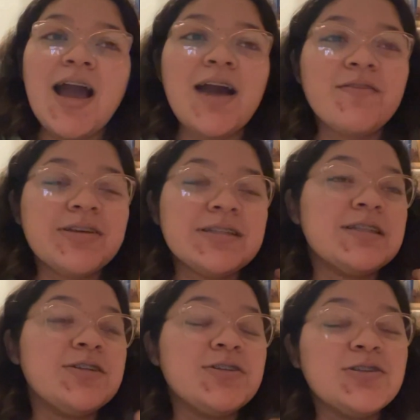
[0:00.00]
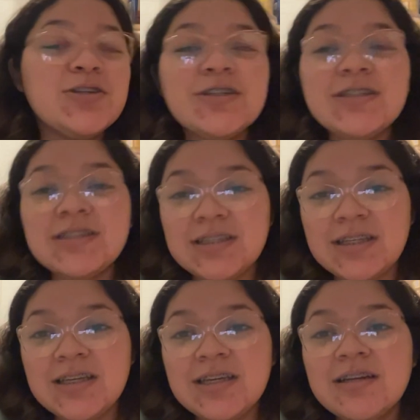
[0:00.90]
I've considered
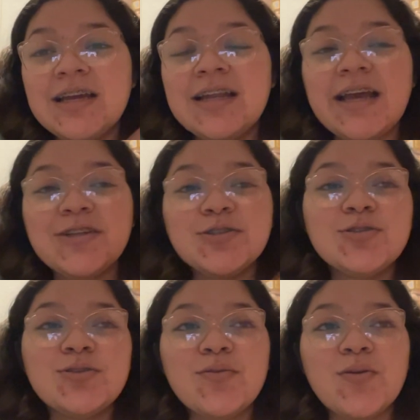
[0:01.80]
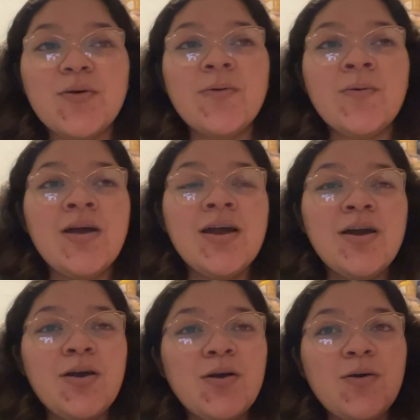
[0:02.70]
nursing and I just don't know
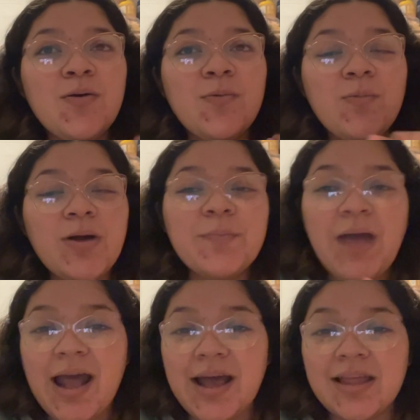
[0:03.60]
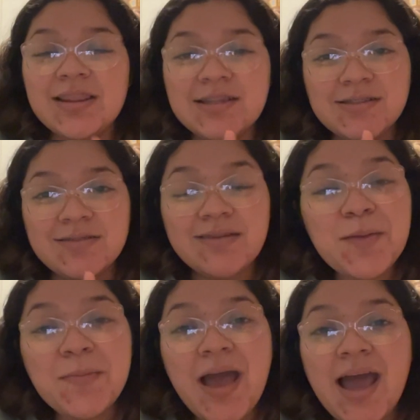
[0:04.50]
what path is the right
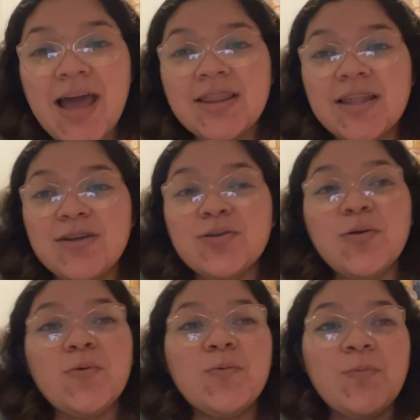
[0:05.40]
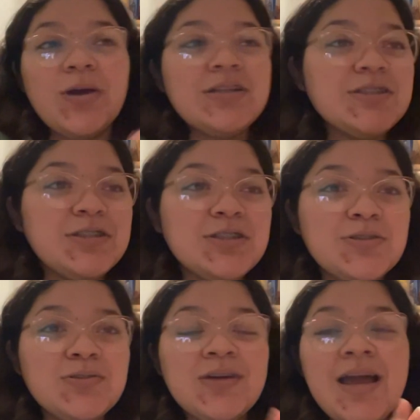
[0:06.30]
path. I don't know what to
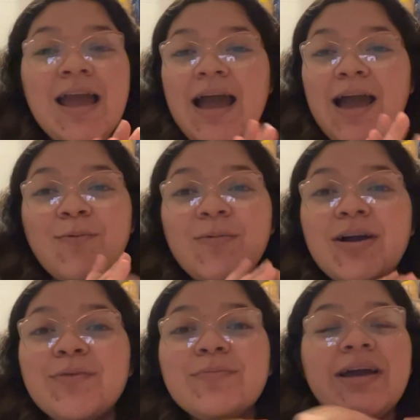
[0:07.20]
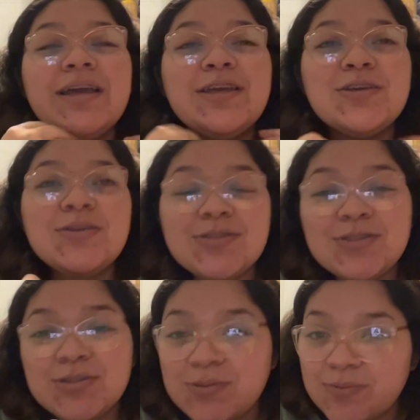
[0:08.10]
do. I want my
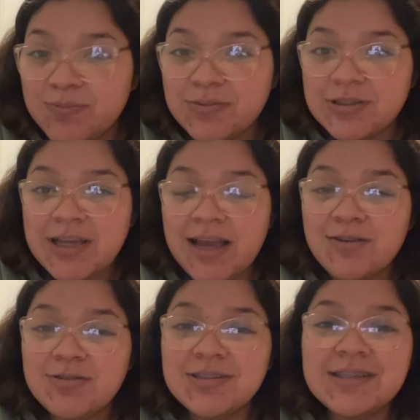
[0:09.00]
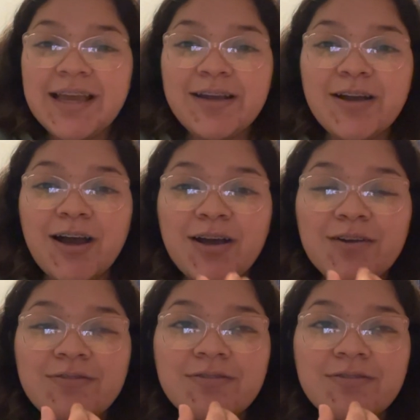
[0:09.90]
YouTube channel to take off